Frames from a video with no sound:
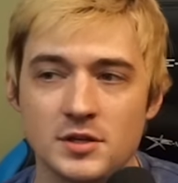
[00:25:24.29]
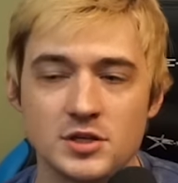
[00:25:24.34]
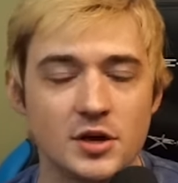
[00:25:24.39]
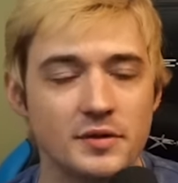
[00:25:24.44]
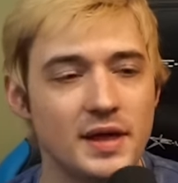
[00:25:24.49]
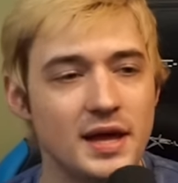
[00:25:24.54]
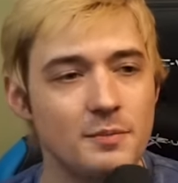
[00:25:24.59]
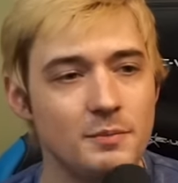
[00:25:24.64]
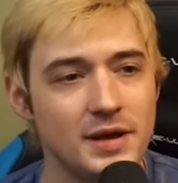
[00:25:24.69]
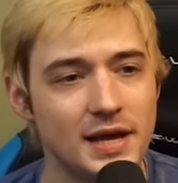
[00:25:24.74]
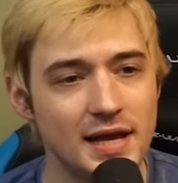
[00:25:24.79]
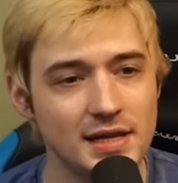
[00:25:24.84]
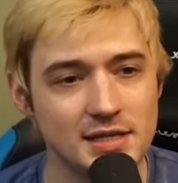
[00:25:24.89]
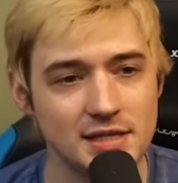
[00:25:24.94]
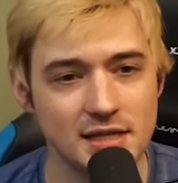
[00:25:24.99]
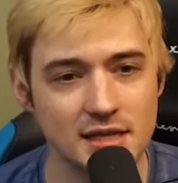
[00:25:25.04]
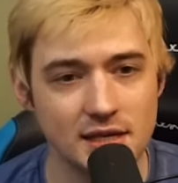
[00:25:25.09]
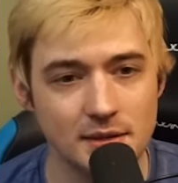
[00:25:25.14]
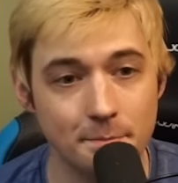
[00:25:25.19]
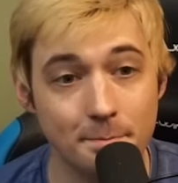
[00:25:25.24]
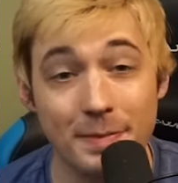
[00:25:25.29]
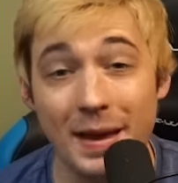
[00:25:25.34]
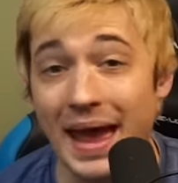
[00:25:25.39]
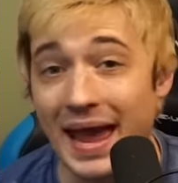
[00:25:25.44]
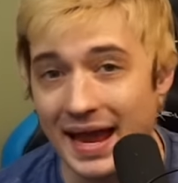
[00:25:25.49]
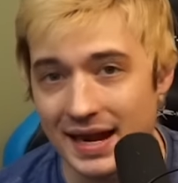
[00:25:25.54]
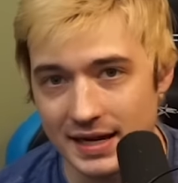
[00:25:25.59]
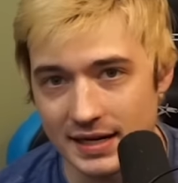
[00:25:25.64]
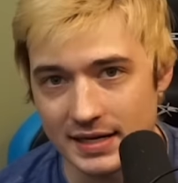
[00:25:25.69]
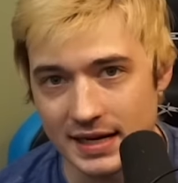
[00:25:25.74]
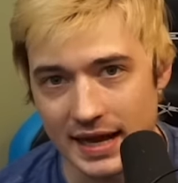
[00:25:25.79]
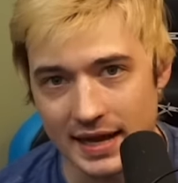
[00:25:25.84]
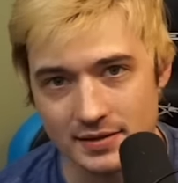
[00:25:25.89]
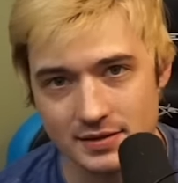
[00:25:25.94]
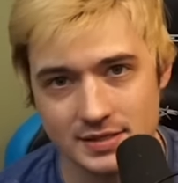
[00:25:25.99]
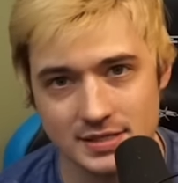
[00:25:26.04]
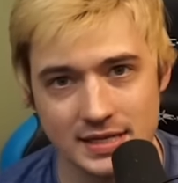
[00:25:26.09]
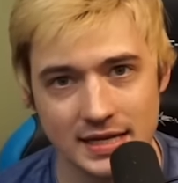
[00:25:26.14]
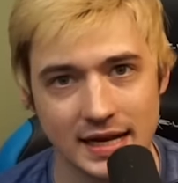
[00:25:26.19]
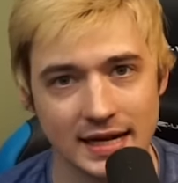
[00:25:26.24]
So then we get to the panda
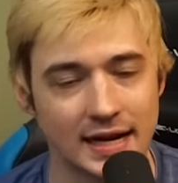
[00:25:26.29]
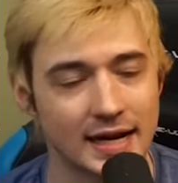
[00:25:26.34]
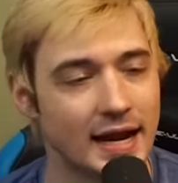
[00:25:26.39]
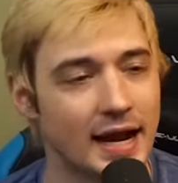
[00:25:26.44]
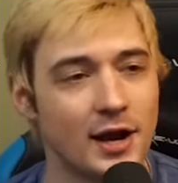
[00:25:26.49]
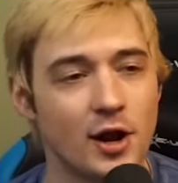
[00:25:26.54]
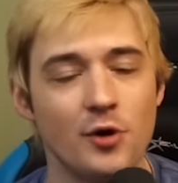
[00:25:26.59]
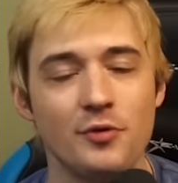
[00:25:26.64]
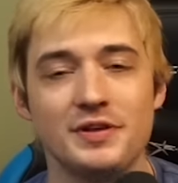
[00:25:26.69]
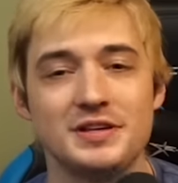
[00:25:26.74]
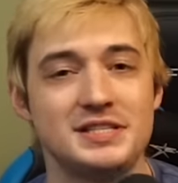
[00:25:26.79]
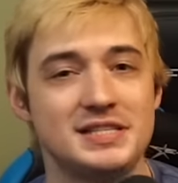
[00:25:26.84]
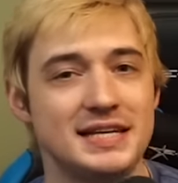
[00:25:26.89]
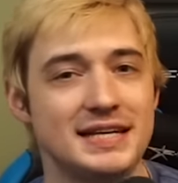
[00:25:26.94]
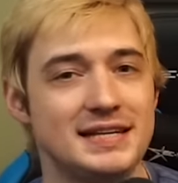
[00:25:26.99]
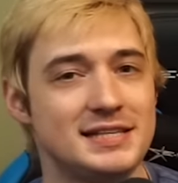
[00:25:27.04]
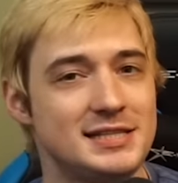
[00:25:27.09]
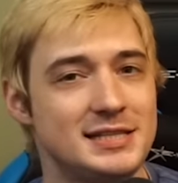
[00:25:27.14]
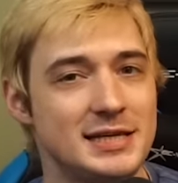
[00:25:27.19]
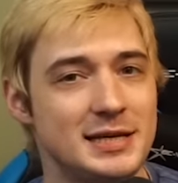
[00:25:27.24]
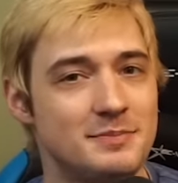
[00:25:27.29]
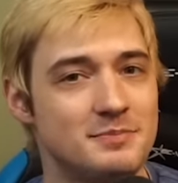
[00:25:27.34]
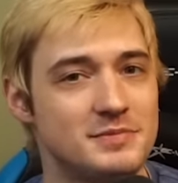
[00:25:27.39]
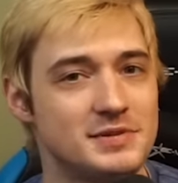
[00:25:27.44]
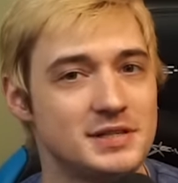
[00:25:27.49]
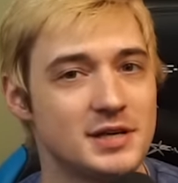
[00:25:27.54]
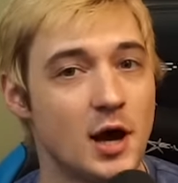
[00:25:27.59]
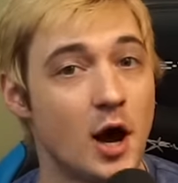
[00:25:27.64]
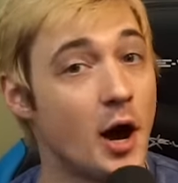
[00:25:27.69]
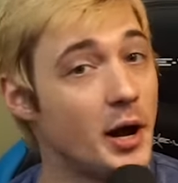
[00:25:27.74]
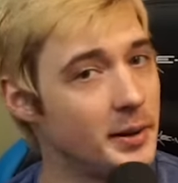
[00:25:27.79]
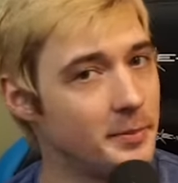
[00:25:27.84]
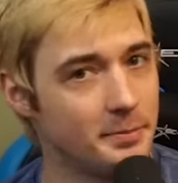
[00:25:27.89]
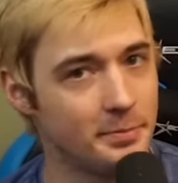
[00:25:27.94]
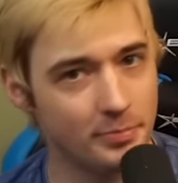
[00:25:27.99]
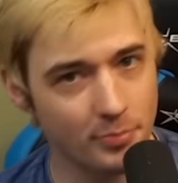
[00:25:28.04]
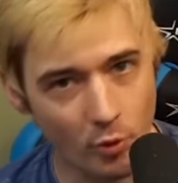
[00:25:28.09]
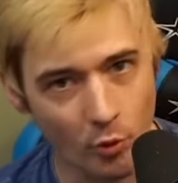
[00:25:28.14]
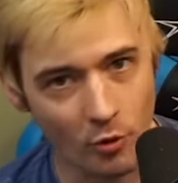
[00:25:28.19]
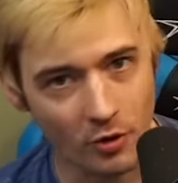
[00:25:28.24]
dance scene, and I know this scene seems
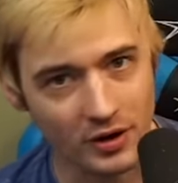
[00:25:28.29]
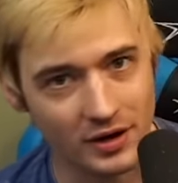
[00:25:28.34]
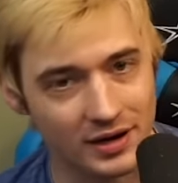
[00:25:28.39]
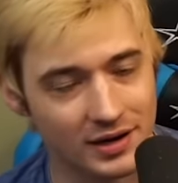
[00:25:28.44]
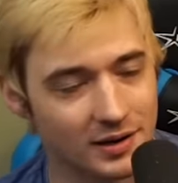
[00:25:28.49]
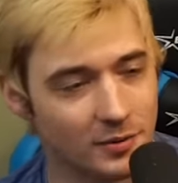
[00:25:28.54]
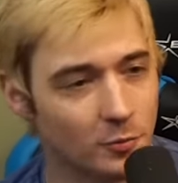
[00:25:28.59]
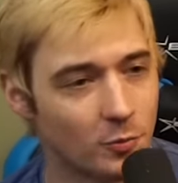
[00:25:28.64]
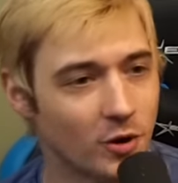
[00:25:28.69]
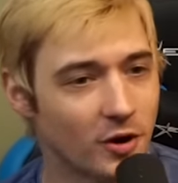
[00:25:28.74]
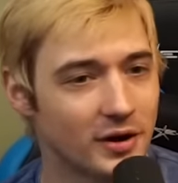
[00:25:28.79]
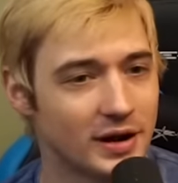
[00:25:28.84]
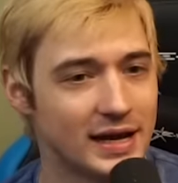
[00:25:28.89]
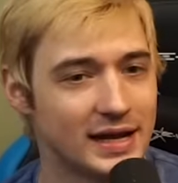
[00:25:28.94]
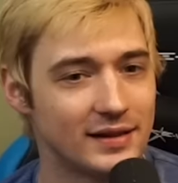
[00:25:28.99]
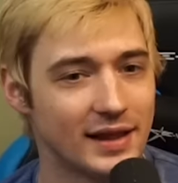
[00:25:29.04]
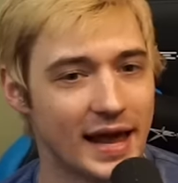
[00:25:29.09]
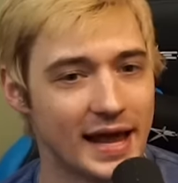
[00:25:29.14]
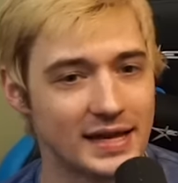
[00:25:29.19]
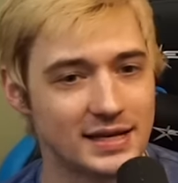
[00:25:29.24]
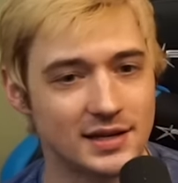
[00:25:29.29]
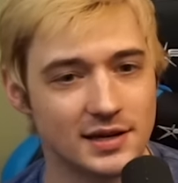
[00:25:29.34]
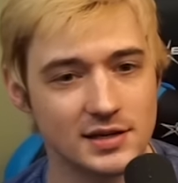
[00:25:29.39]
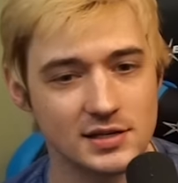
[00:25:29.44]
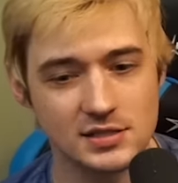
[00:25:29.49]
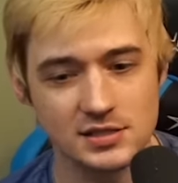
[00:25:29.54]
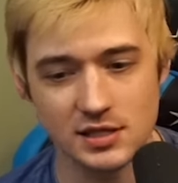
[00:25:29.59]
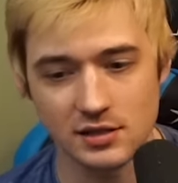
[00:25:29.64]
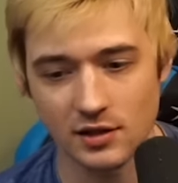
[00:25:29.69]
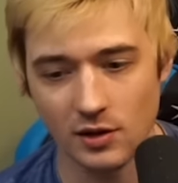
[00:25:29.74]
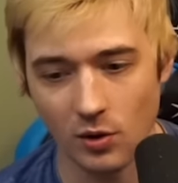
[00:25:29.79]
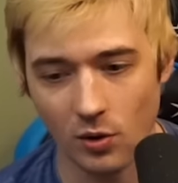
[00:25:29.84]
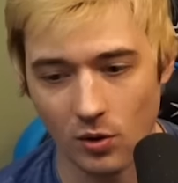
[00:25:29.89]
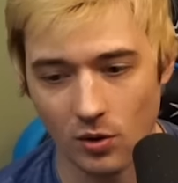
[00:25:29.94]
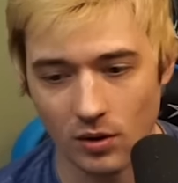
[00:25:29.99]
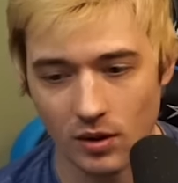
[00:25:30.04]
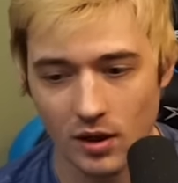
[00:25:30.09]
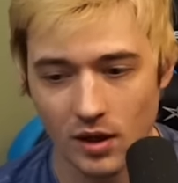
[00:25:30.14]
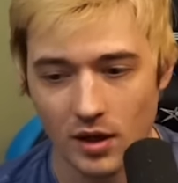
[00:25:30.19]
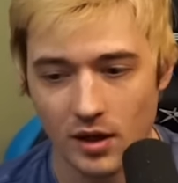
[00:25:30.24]
unimportant, where he, like, does a
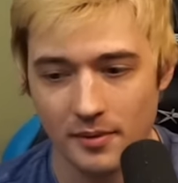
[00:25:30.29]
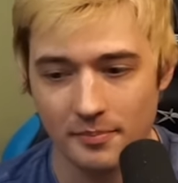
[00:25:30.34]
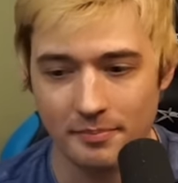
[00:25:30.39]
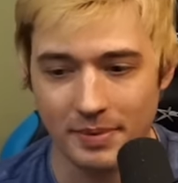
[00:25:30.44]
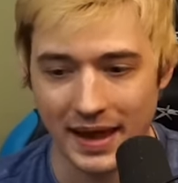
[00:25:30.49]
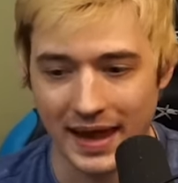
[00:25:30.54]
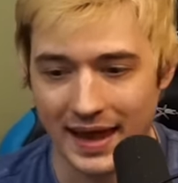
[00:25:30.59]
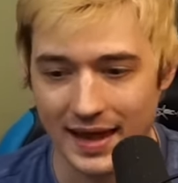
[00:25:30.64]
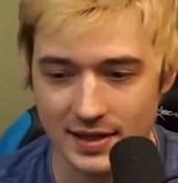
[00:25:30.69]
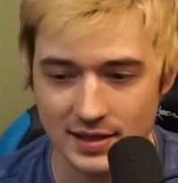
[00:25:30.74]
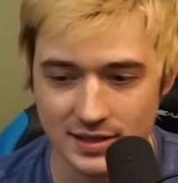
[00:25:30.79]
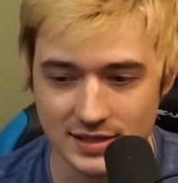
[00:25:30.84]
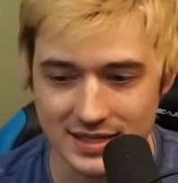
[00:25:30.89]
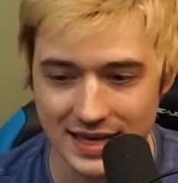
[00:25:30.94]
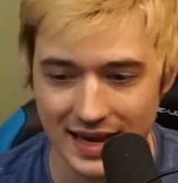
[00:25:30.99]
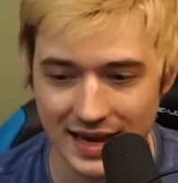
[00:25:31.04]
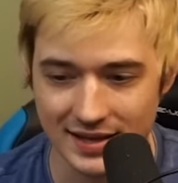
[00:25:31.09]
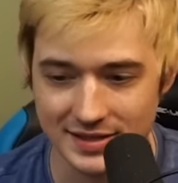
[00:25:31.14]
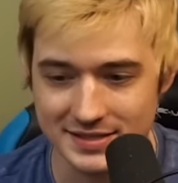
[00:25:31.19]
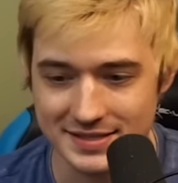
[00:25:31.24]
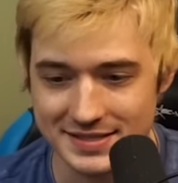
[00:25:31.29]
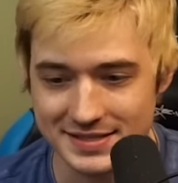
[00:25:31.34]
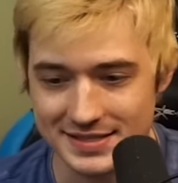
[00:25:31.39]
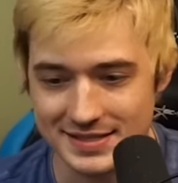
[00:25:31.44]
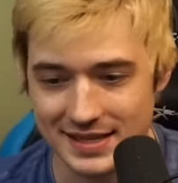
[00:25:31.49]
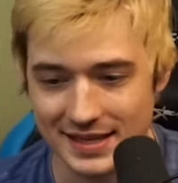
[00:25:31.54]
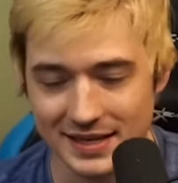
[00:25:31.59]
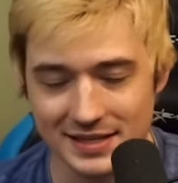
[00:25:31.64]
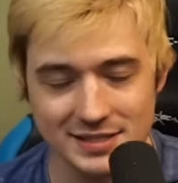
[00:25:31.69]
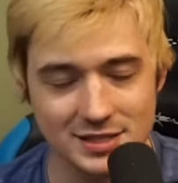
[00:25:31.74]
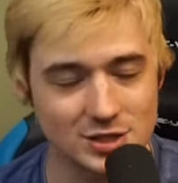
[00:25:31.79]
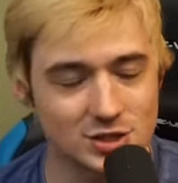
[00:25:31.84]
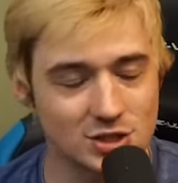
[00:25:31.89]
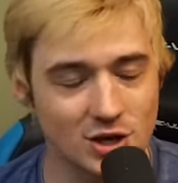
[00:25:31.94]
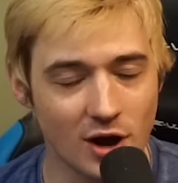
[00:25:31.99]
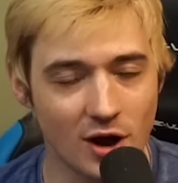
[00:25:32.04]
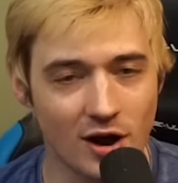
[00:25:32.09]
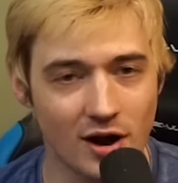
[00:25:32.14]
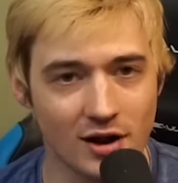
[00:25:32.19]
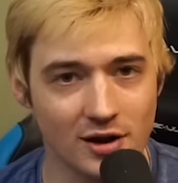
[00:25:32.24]
little panda dance and sings a
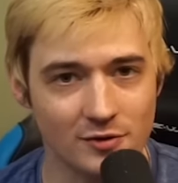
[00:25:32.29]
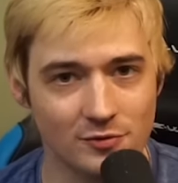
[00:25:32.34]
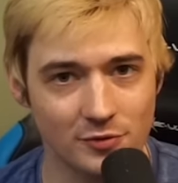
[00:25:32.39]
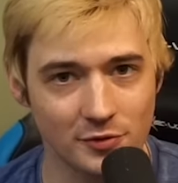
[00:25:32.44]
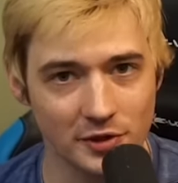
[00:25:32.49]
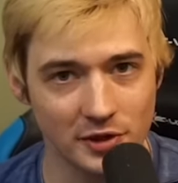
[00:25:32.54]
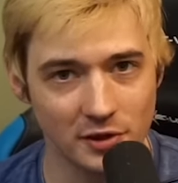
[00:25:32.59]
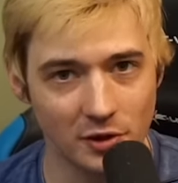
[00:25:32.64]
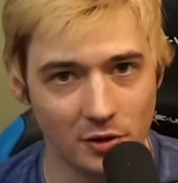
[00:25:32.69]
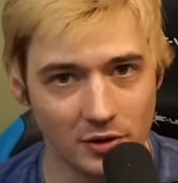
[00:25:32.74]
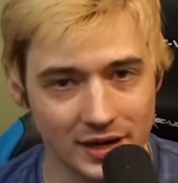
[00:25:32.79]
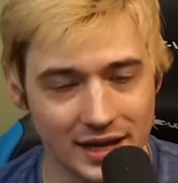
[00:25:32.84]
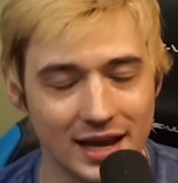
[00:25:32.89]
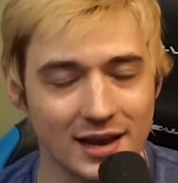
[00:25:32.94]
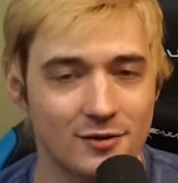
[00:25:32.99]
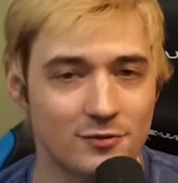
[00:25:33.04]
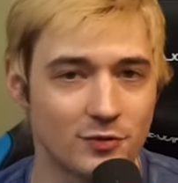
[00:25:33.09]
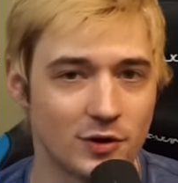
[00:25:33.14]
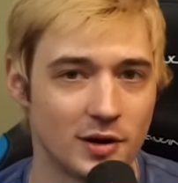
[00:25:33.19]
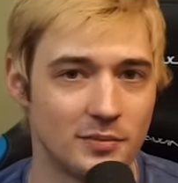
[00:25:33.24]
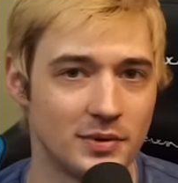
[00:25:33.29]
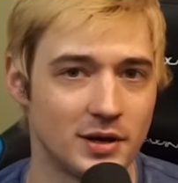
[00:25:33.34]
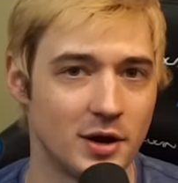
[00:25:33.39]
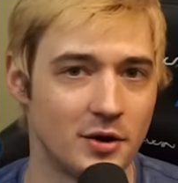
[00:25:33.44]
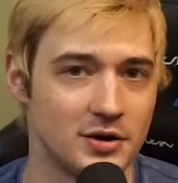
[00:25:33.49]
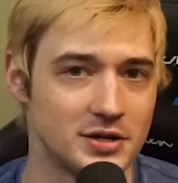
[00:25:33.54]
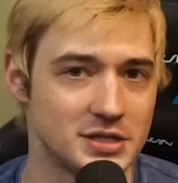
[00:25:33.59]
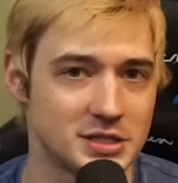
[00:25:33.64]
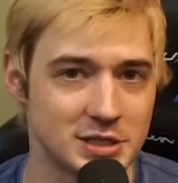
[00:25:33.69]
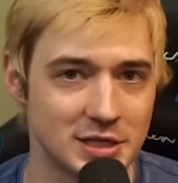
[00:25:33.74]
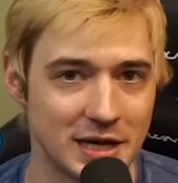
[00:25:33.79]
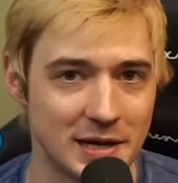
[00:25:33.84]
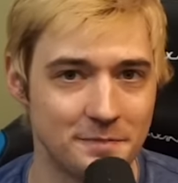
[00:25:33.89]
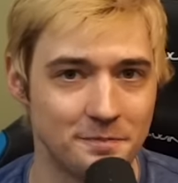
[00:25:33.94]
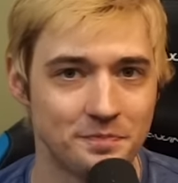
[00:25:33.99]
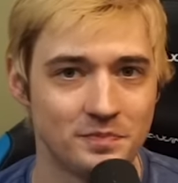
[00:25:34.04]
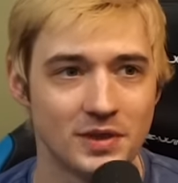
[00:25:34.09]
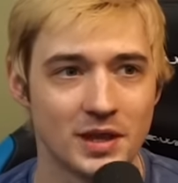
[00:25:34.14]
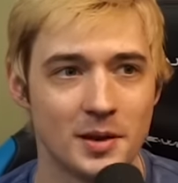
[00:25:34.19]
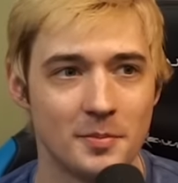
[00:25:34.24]
song for the little kid for him to go to
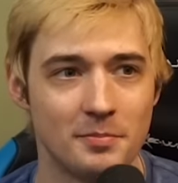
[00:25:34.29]
sleep,